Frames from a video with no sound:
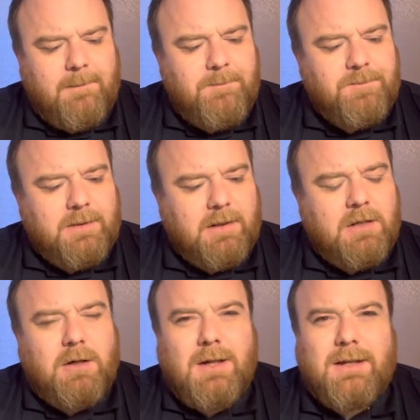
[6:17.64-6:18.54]

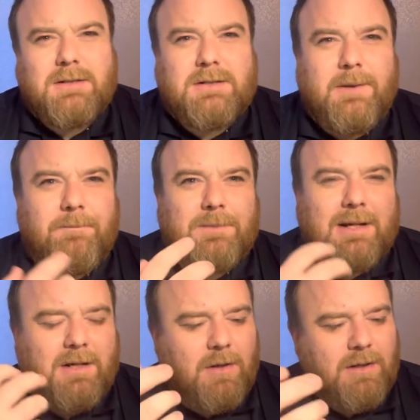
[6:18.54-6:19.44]
I like
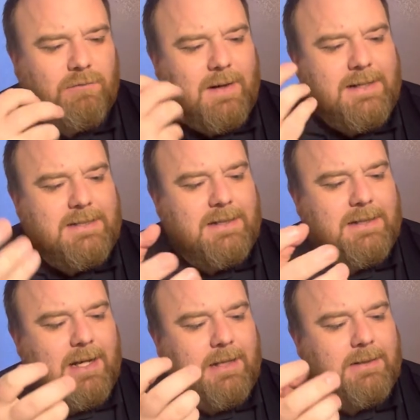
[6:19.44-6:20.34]
that kind of
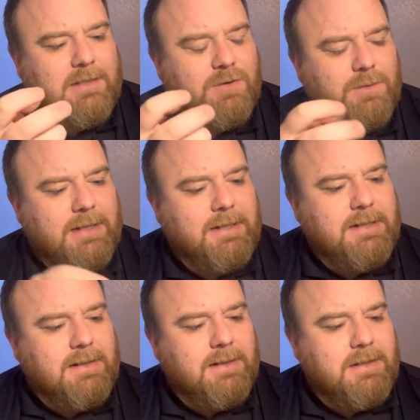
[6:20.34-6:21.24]
raisiny honey
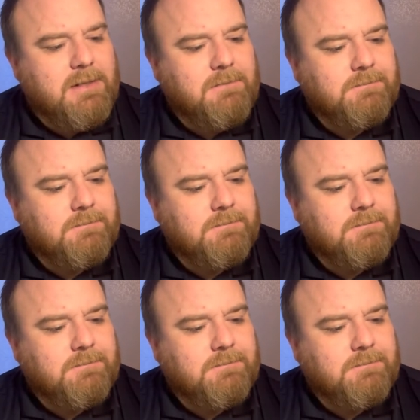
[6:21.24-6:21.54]
sweetness in this.